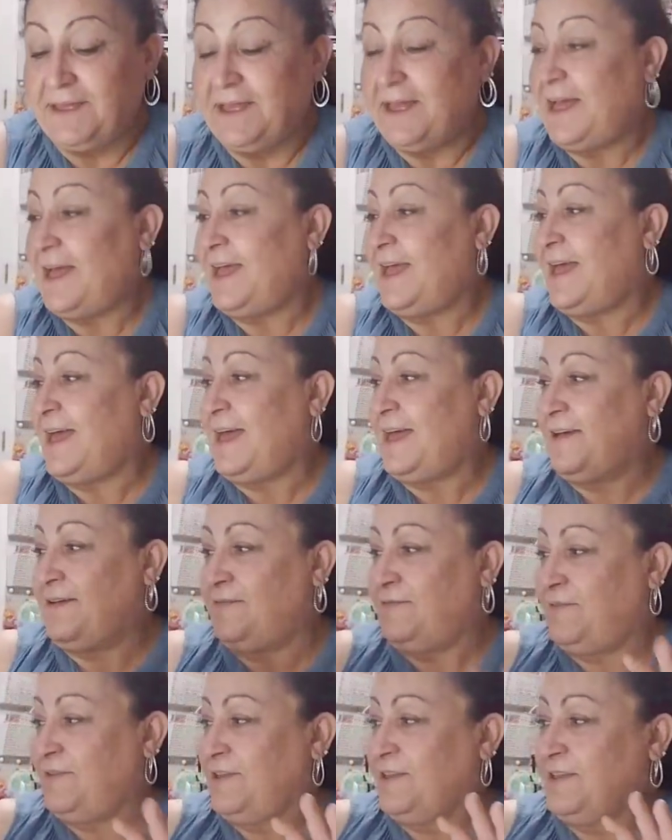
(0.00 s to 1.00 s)
I
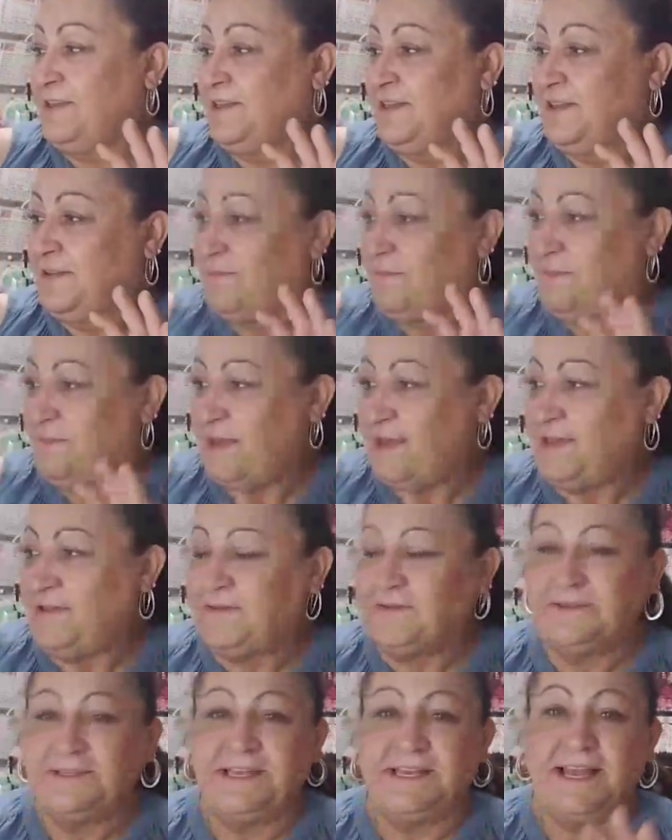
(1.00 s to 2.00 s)
have
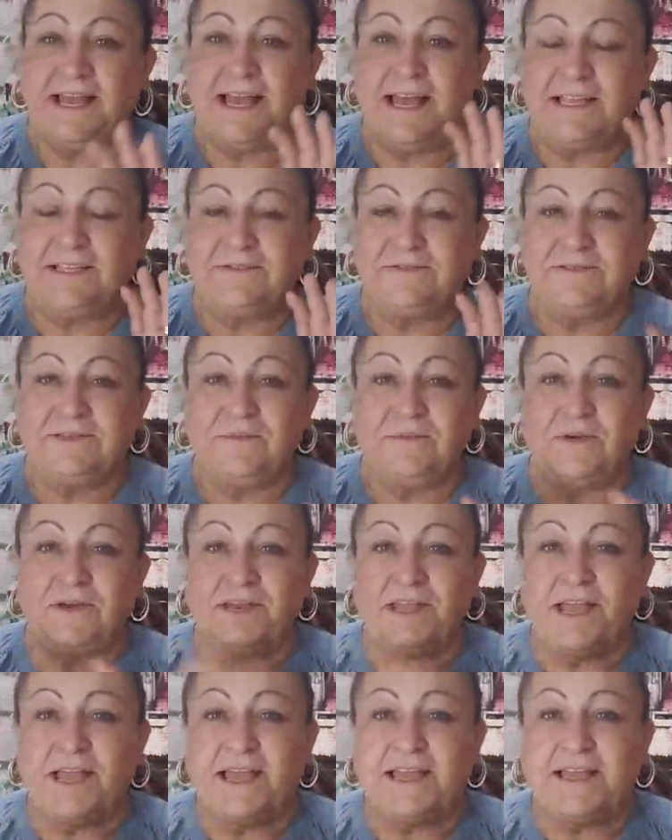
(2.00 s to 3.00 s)
Michael's and I had Tuesday
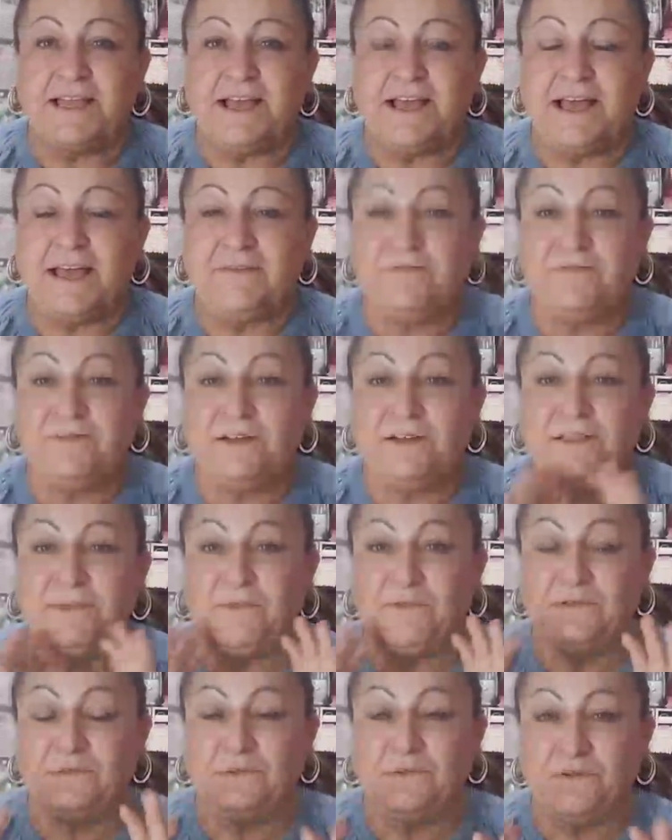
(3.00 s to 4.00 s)
morning. I found the
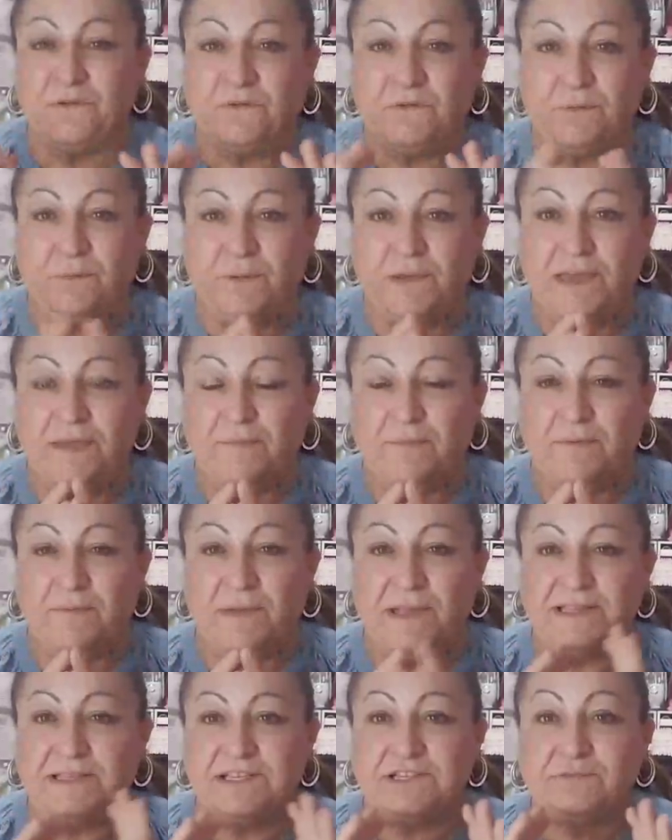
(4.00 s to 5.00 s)
most beautiful paper,
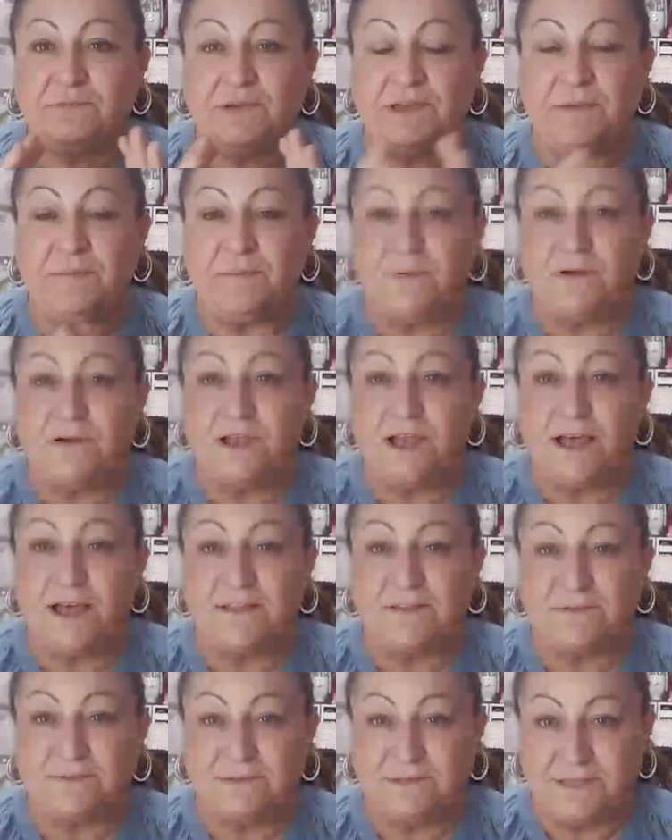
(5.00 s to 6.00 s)
vintage paper,
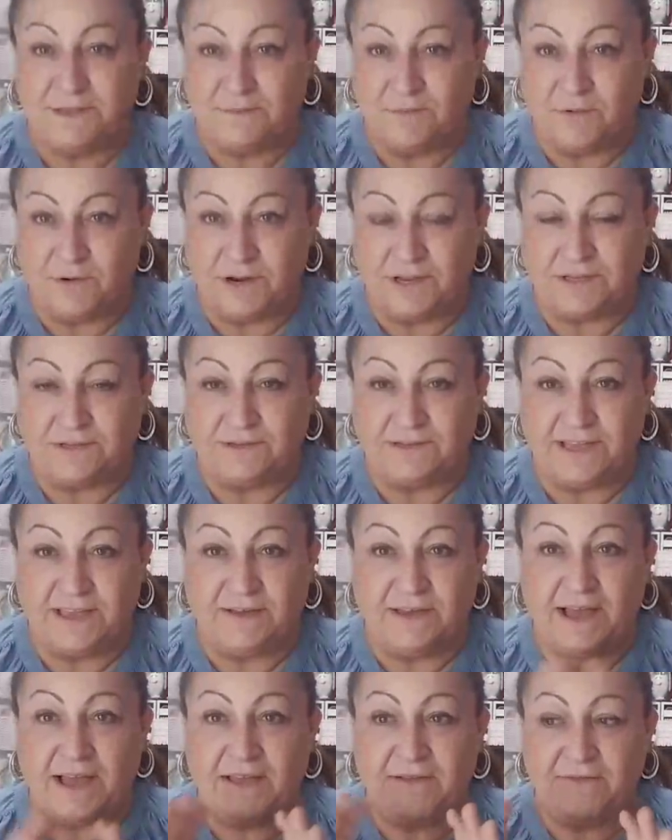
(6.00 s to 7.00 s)
at Tuesday morning
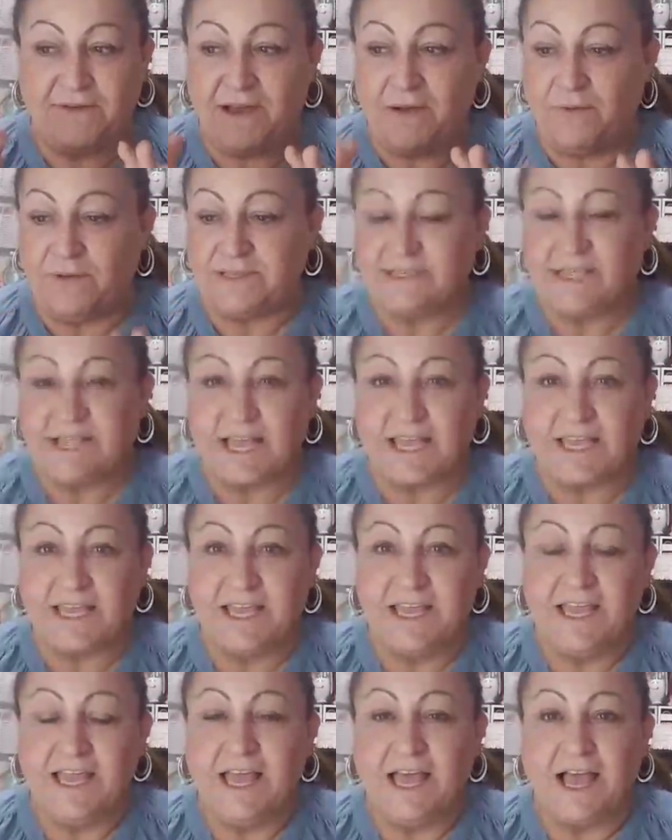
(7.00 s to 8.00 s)
today. I was like,
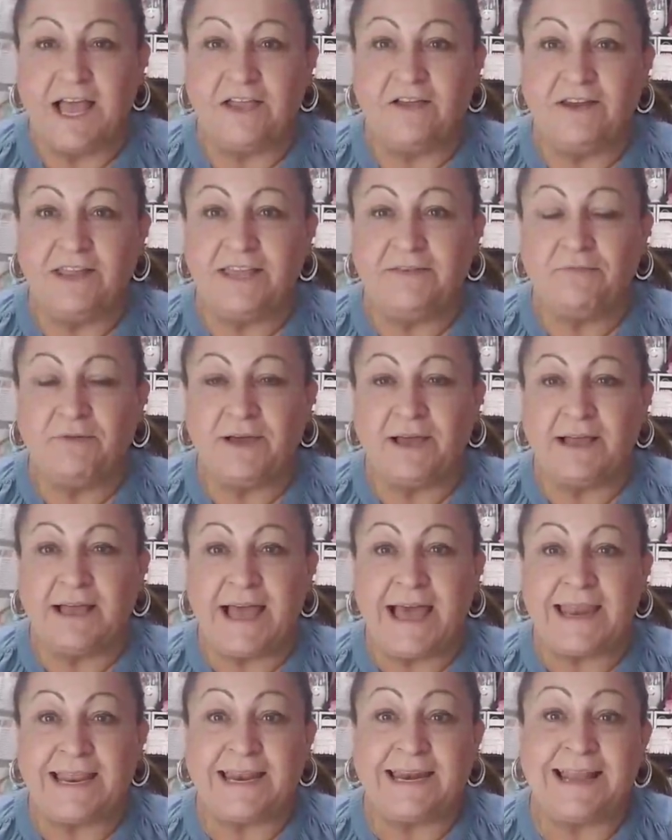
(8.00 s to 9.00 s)
I only
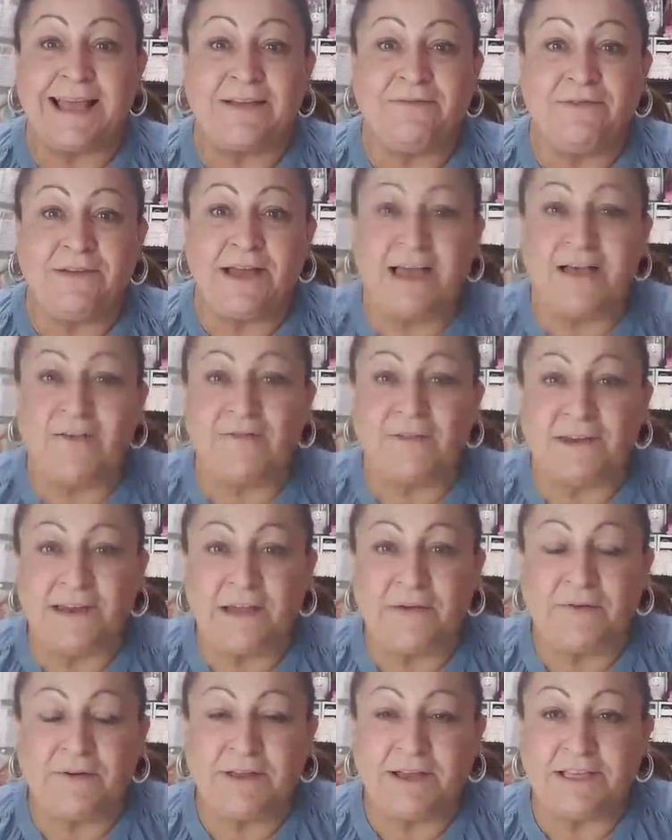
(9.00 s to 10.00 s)
had half an
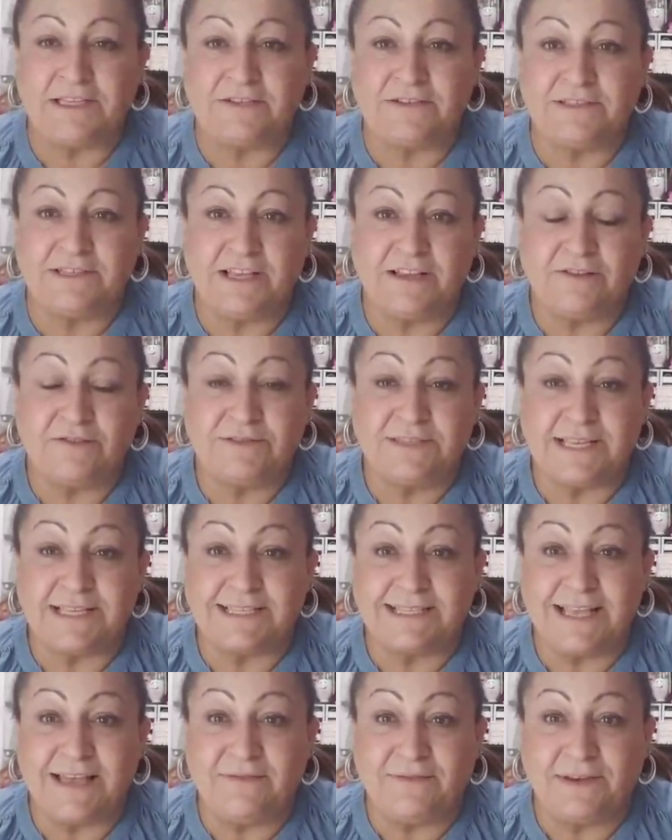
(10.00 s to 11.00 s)
hour, guys, because they close
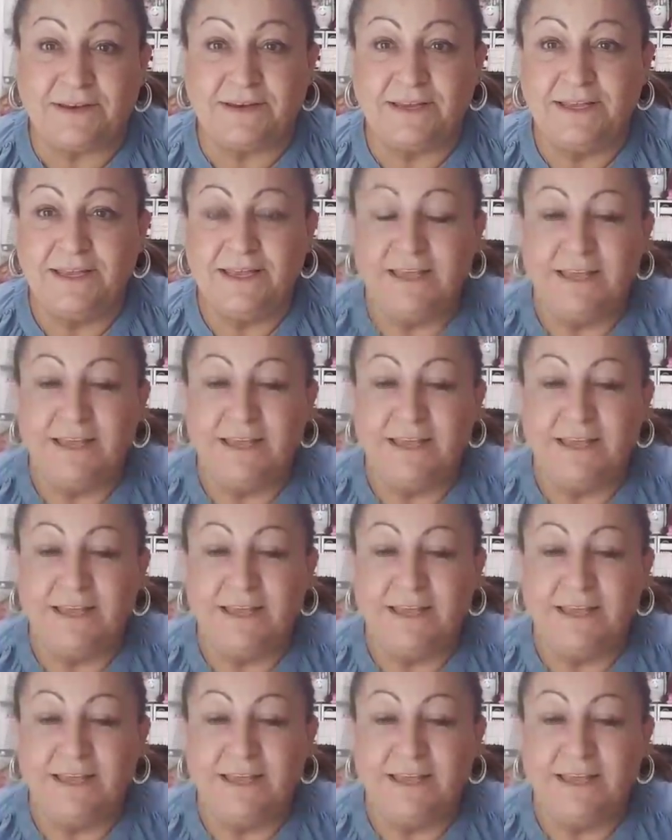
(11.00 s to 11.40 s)
at 7.